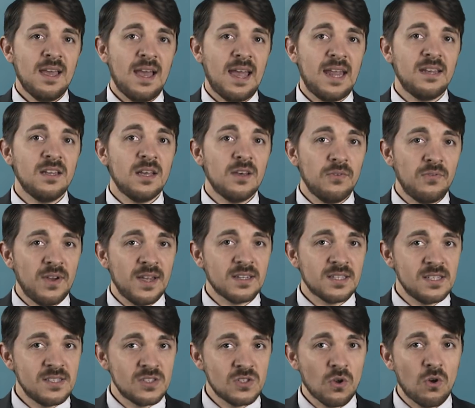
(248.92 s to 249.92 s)
and affect
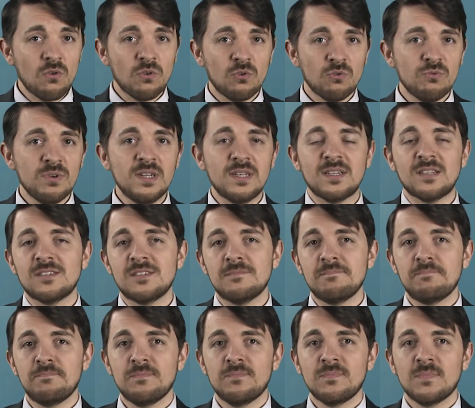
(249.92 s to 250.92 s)
historical readings.
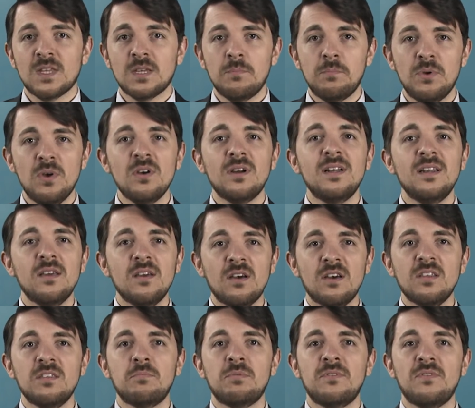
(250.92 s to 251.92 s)
Berkeley
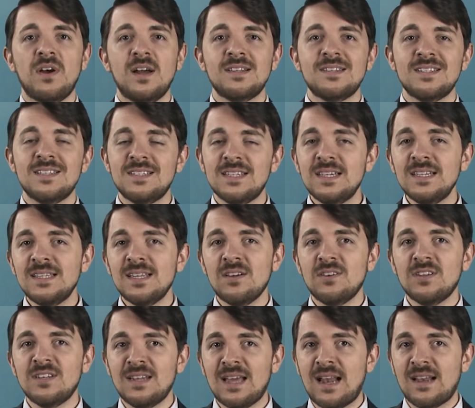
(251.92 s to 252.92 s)
Earth provides a
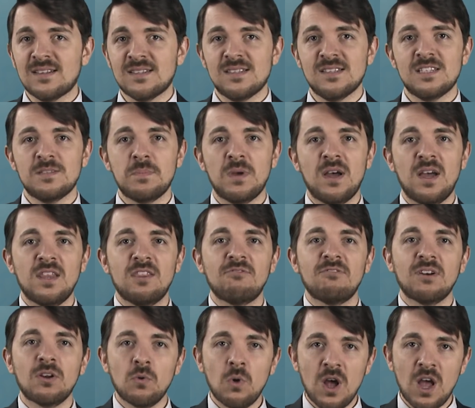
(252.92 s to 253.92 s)
detailed analysis behind the
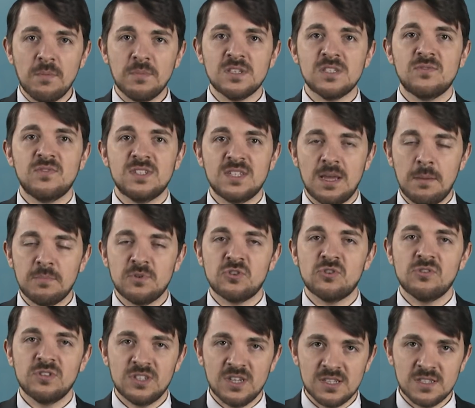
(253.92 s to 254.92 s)
requirements for
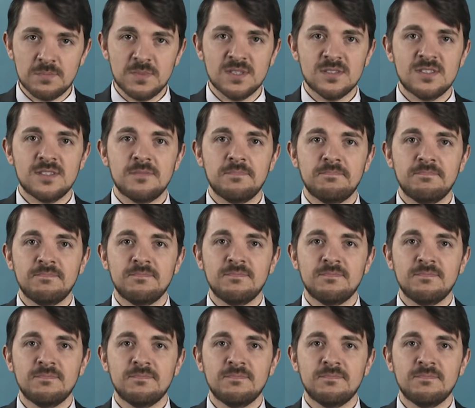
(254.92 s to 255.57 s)
temperature adjustments.